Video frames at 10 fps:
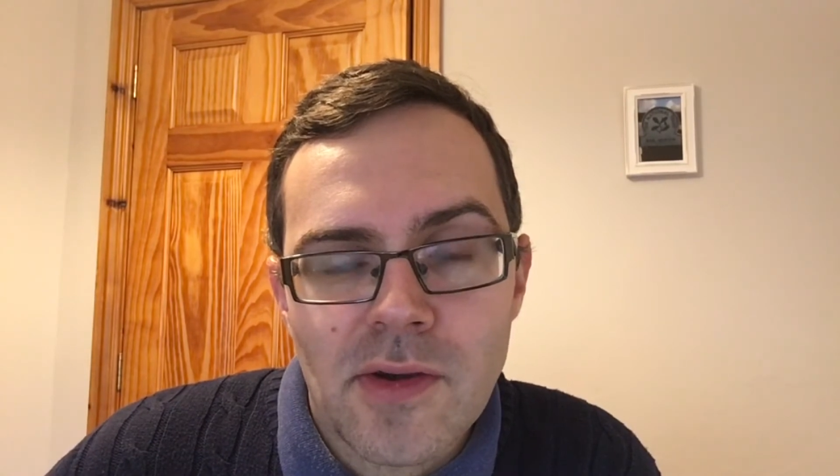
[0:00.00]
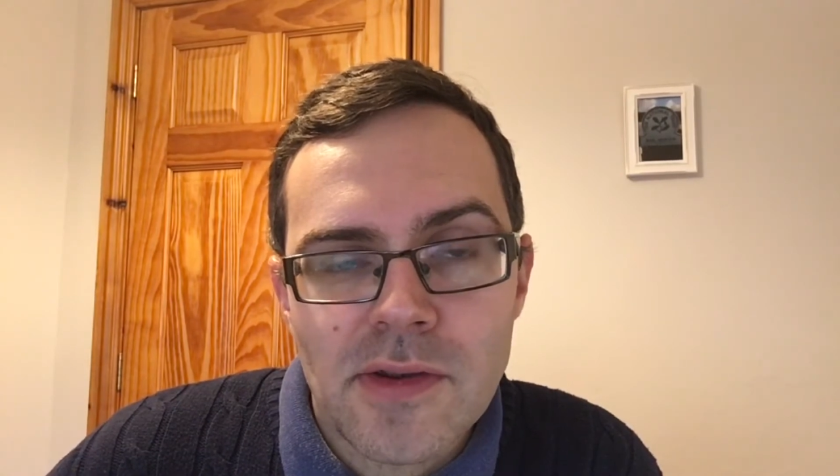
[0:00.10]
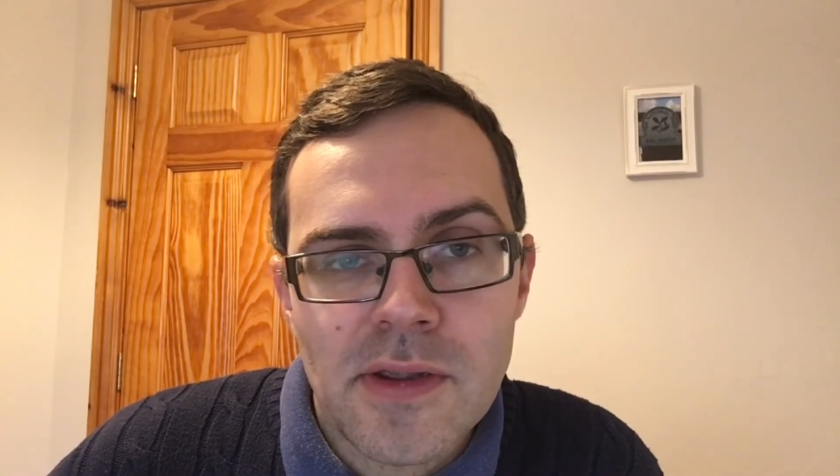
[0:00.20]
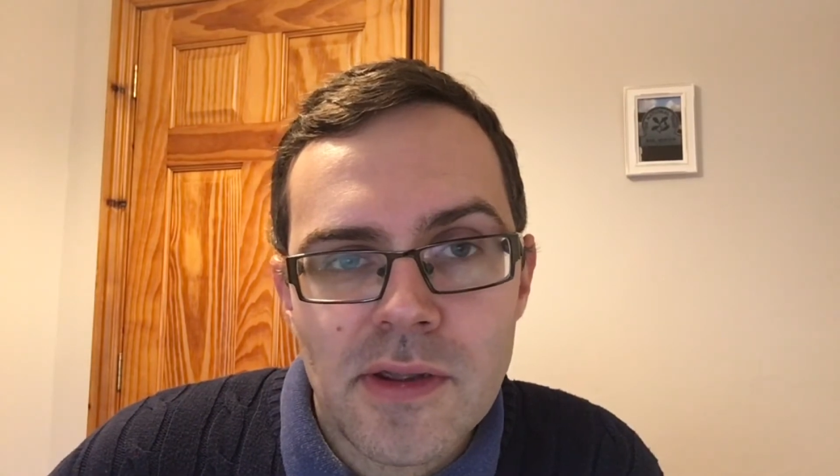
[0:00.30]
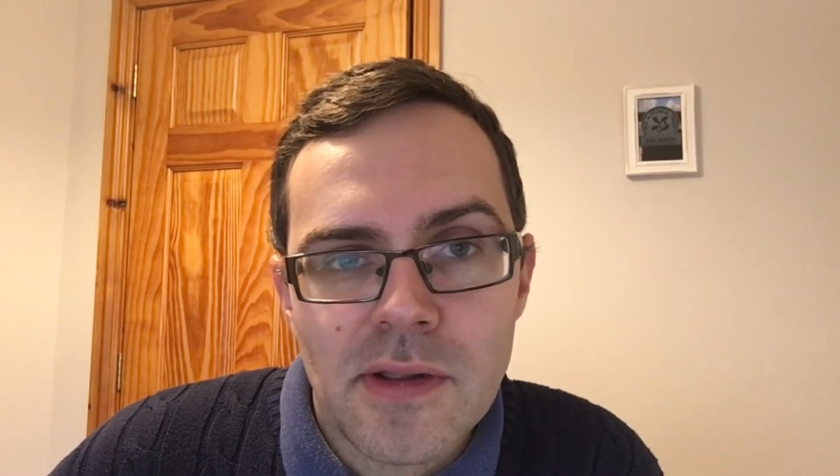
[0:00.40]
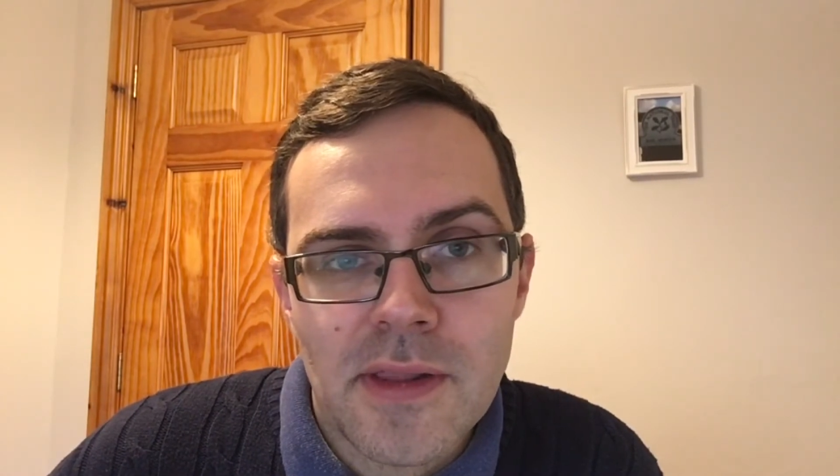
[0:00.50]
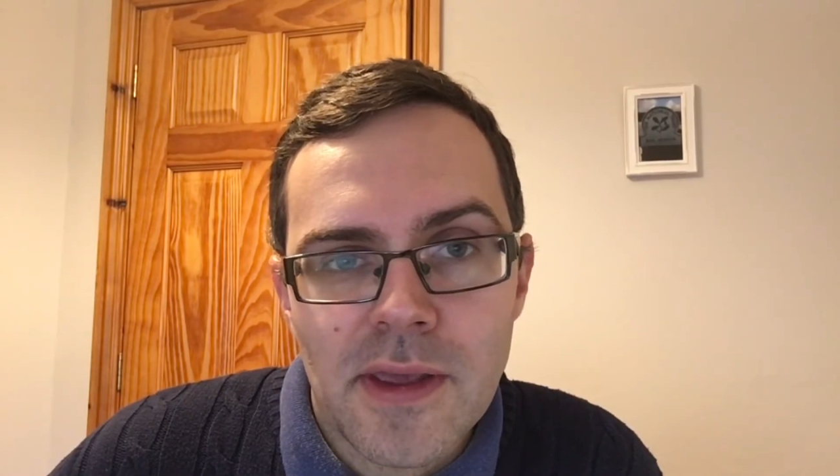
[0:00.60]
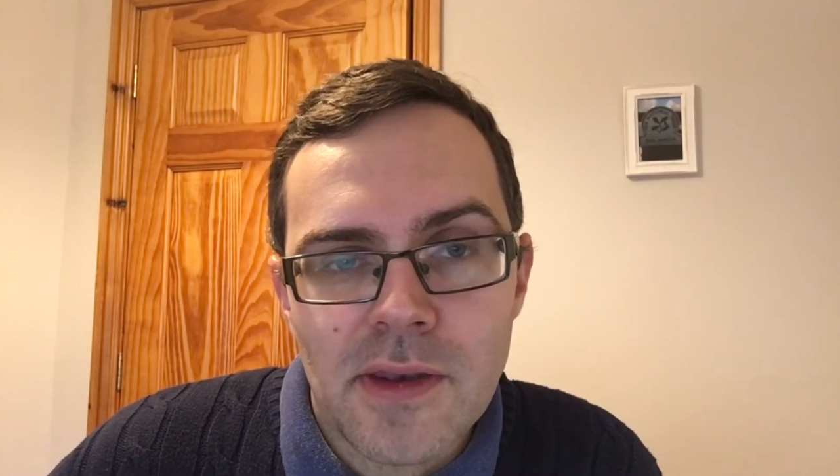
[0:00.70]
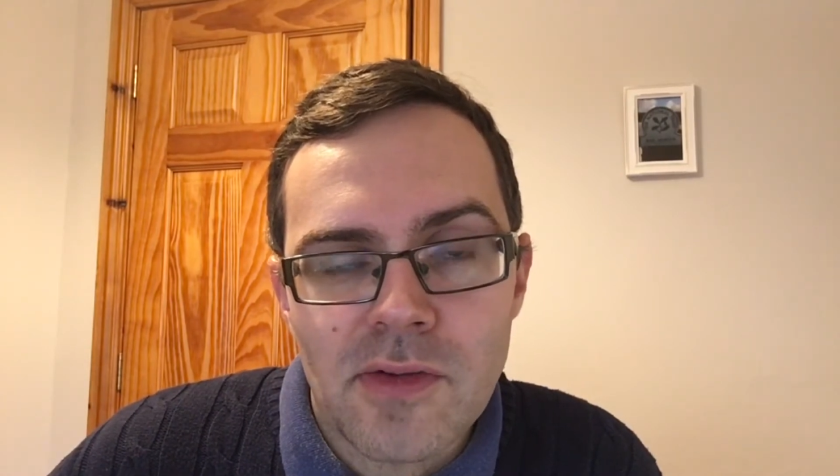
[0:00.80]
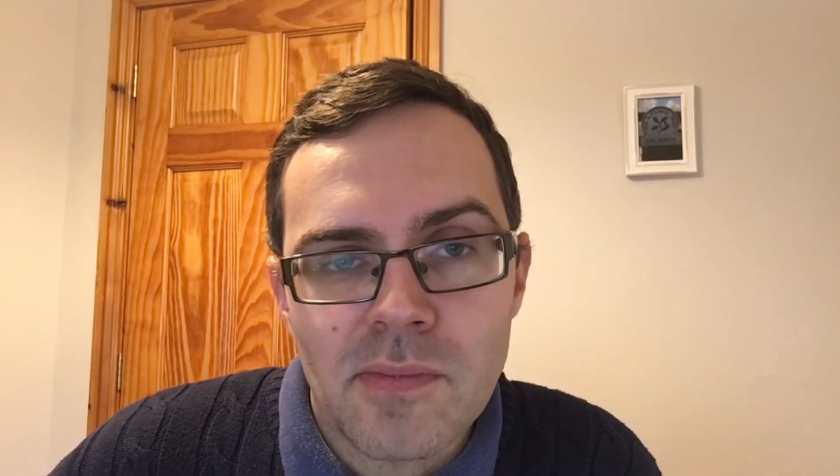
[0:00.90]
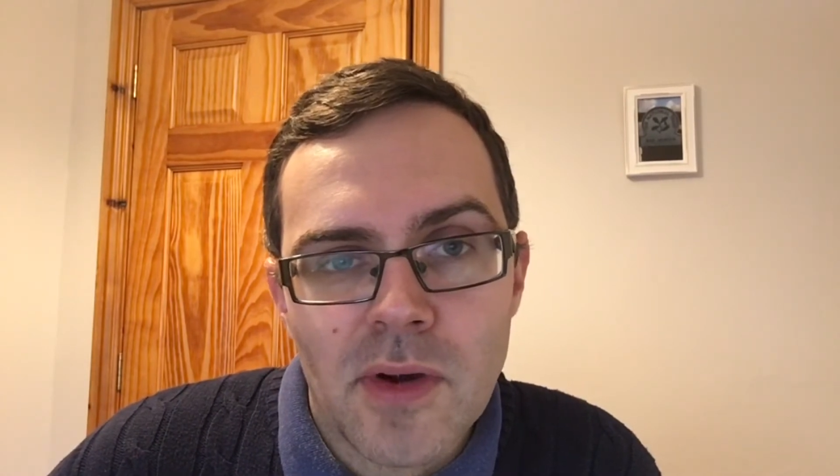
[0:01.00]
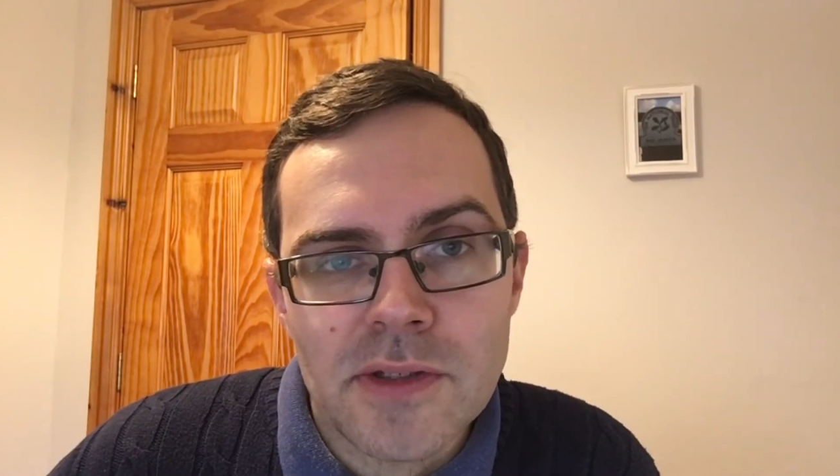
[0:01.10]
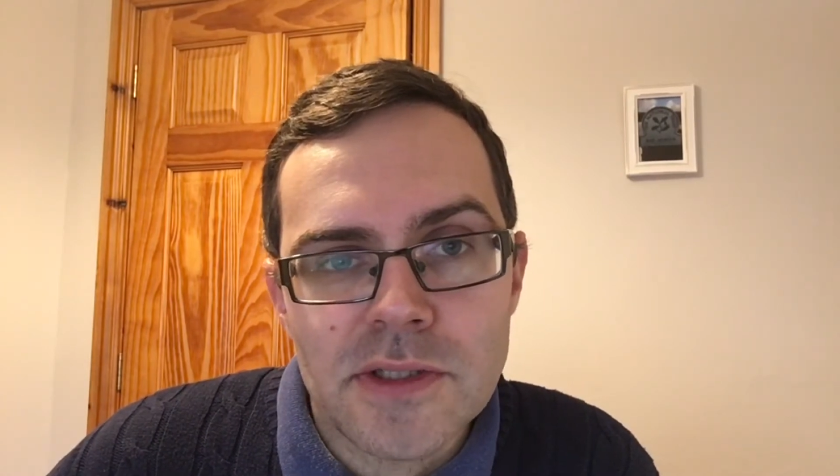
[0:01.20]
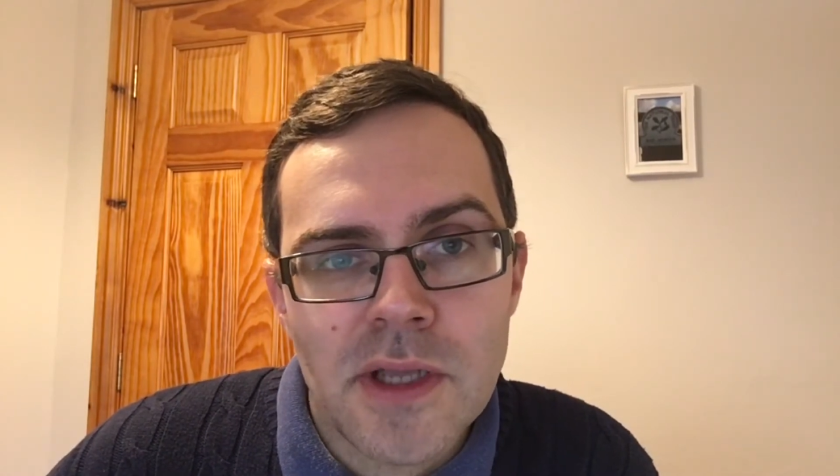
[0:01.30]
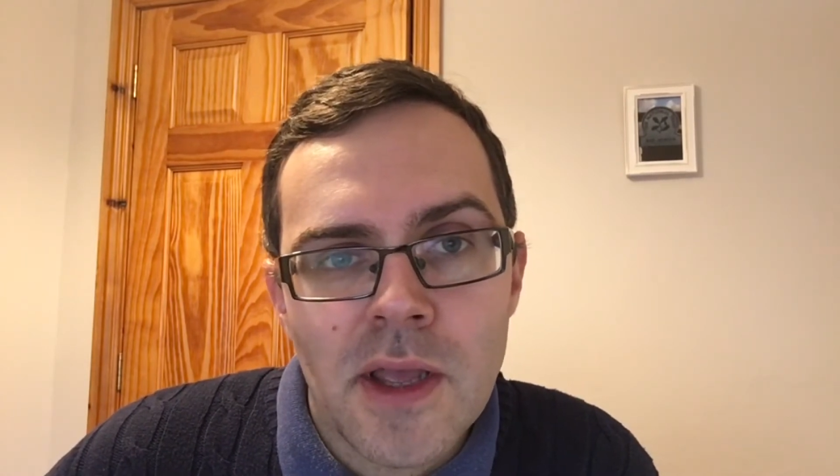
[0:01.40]
until the end of
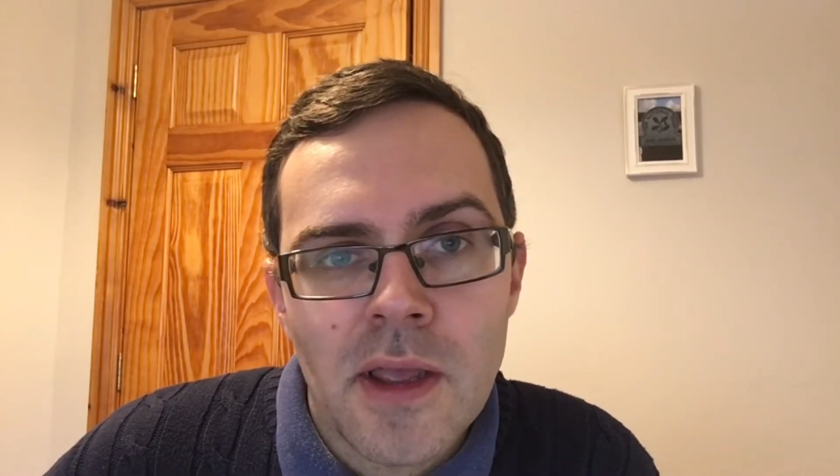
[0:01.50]
March.